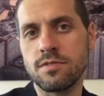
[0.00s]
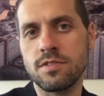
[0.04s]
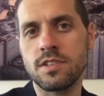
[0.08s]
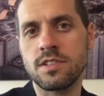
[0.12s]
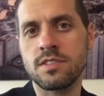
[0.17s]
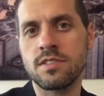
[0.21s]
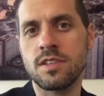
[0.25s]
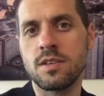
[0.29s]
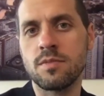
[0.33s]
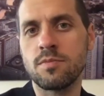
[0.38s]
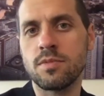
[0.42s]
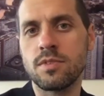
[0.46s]
for
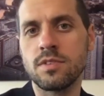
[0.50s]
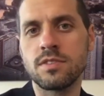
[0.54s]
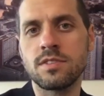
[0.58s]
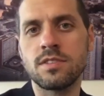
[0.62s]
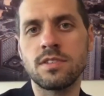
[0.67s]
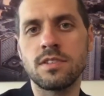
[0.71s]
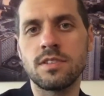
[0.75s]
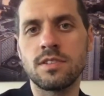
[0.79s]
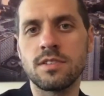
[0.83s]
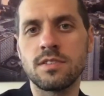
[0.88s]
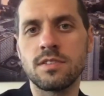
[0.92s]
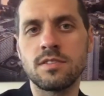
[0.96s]
example,
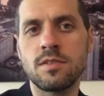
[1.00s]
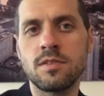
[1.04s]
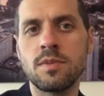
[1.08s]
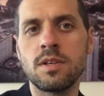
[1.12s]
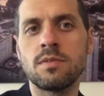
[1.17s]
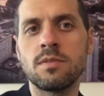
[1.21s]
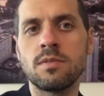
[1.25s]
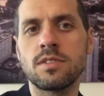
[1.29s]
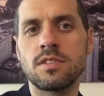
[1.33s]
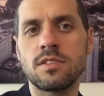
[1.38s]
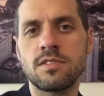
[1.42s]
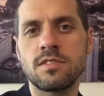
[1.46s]
to, to be
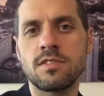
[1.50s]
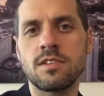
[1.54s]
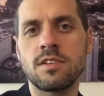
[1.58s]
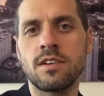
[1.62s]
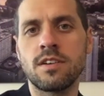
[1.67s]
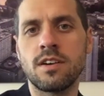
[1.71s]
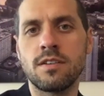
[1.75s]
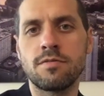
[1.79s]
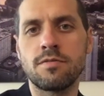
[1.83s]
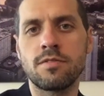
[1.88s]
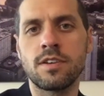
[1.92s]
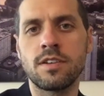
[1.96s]
able to start
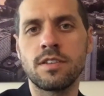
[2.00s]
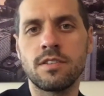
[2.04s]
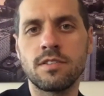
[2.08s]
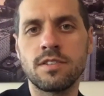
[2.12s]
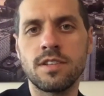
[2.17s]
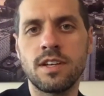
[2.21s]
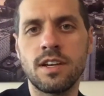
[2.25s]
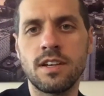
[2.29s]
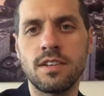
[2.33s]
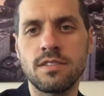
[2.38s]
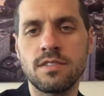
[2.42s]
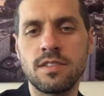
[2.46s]
offering their
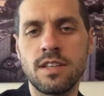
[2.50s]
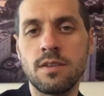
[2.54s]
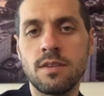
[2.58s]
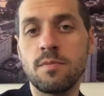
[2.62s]
test.